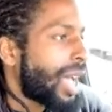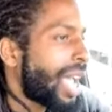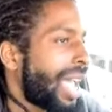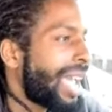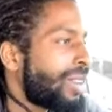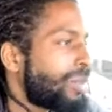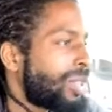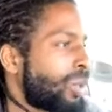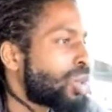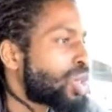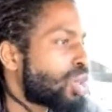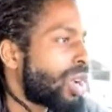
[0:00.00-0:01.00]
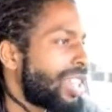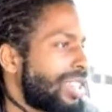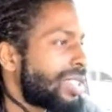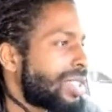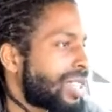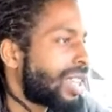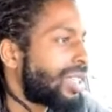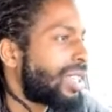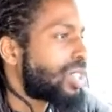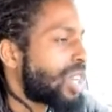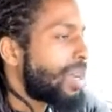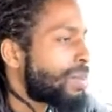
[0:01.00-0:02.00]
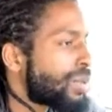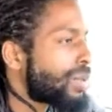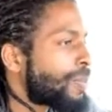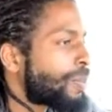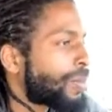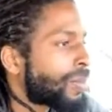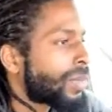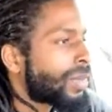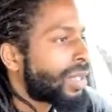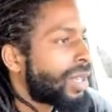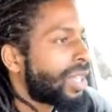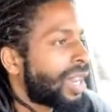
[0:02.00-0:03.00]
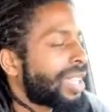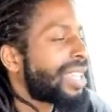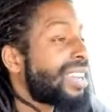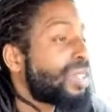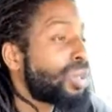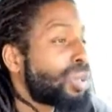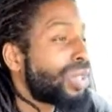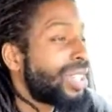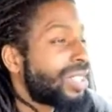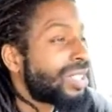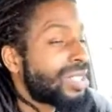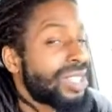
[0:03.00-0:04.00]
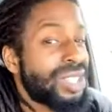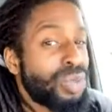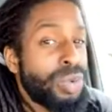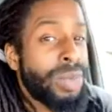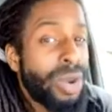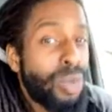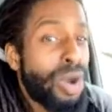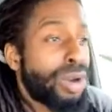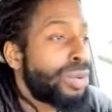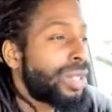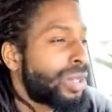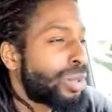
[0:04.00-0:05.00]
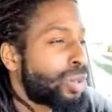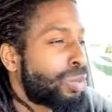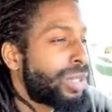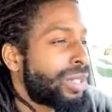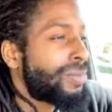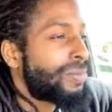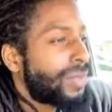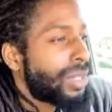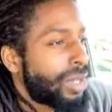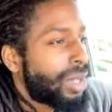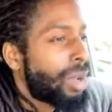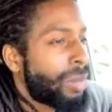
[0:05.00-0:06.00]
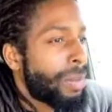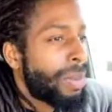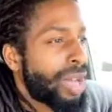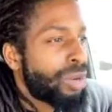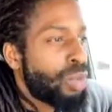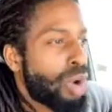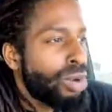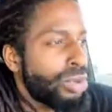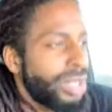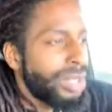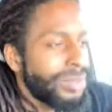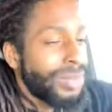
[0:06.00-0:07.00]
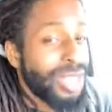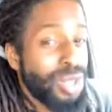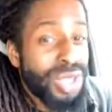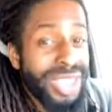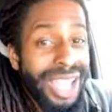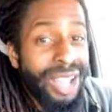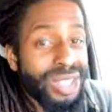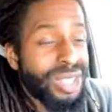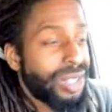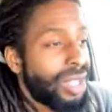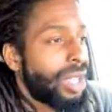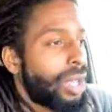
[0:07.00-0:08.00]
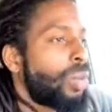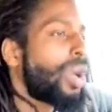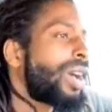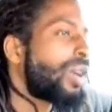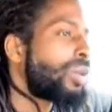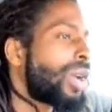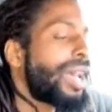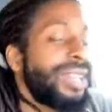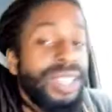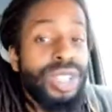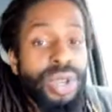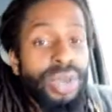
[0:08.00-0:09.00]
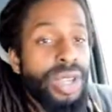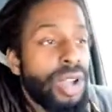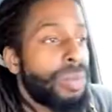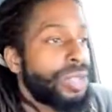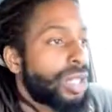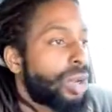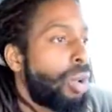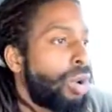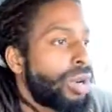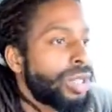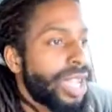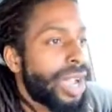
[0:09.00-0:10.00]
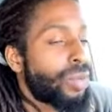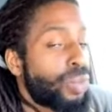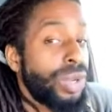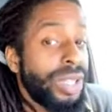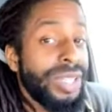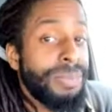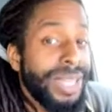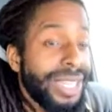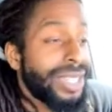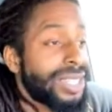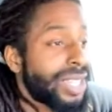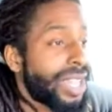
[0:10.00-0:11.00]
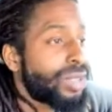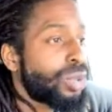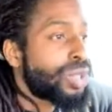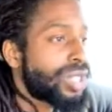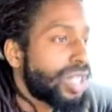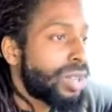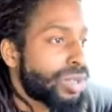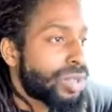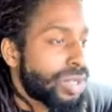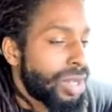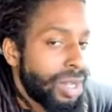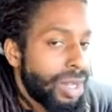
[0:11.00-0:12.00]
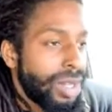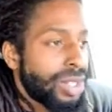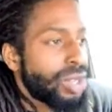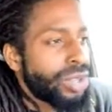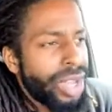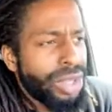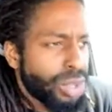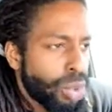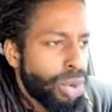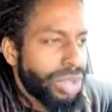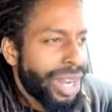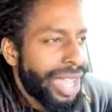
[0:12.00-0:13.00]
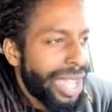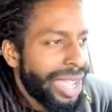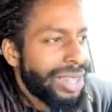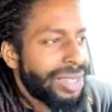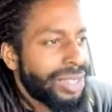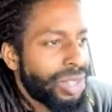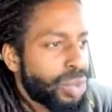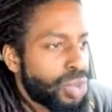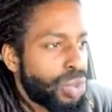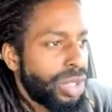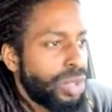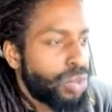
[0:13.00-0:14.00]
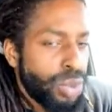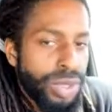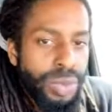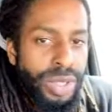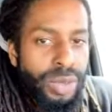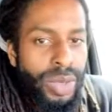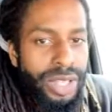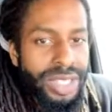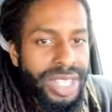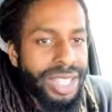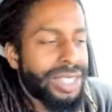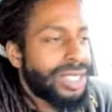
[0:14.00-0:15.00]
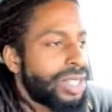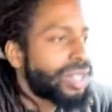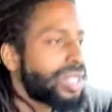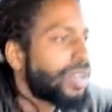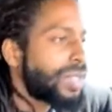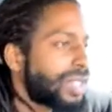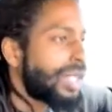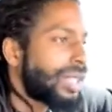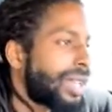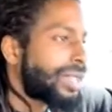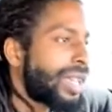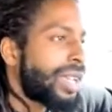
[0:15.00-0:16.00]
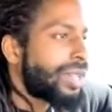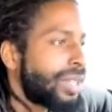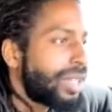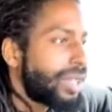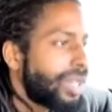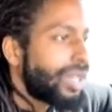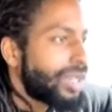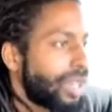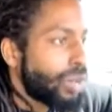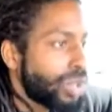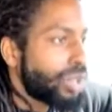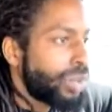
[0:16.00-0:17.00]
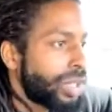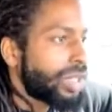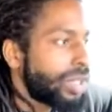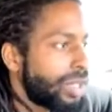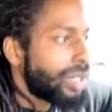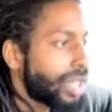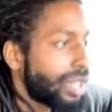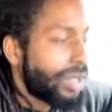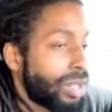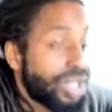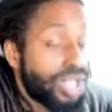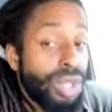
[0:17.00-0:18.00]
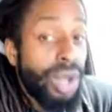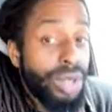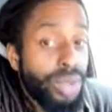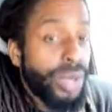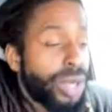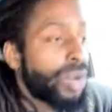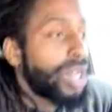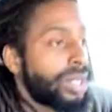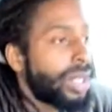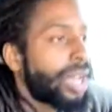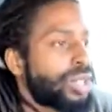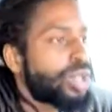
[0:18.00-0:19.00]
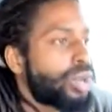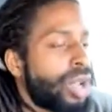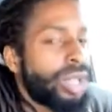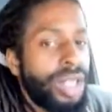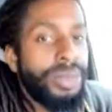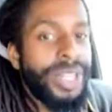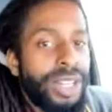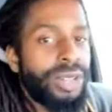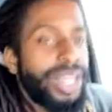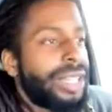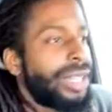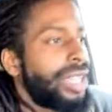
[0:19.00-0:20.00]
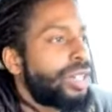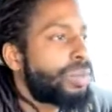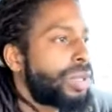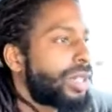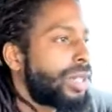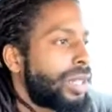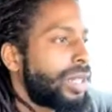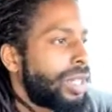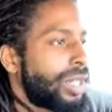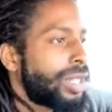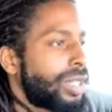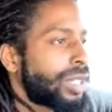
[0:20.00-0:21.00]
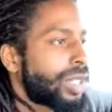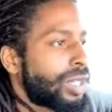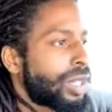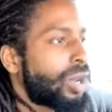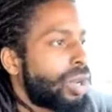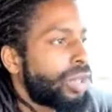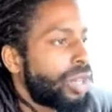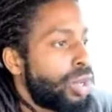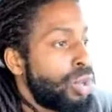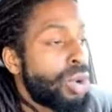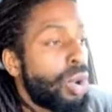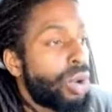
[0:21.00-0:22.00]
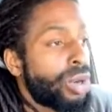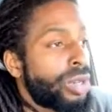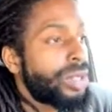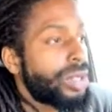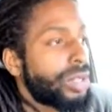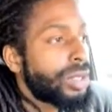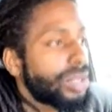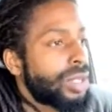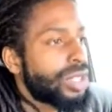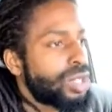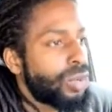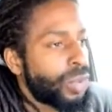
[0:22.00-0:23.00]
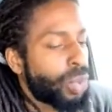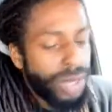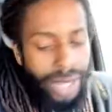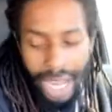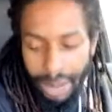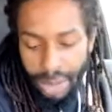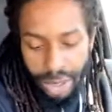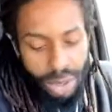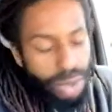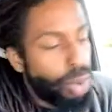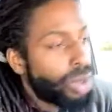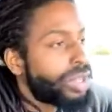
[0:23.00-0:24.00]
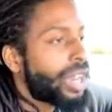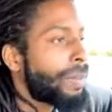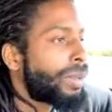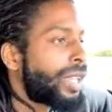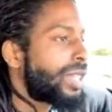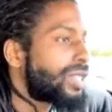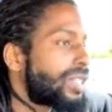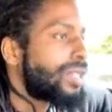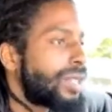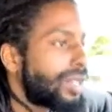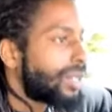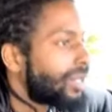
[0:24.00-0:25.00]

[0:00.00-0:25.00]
I had them in those trays inside that chamber, and I got a little inconsistent with my watering a little bit on my bottom watering. And you see how, well, I didn't show y'all, but the corn got really big inside those cells. So the other corn that I had that was really rooted really well inside the cells and everything like that, they were doing good, and they still are doing great. I'll show y'all an update on that later. But the new corn, the Silver Queen hybrid new corn that I planted,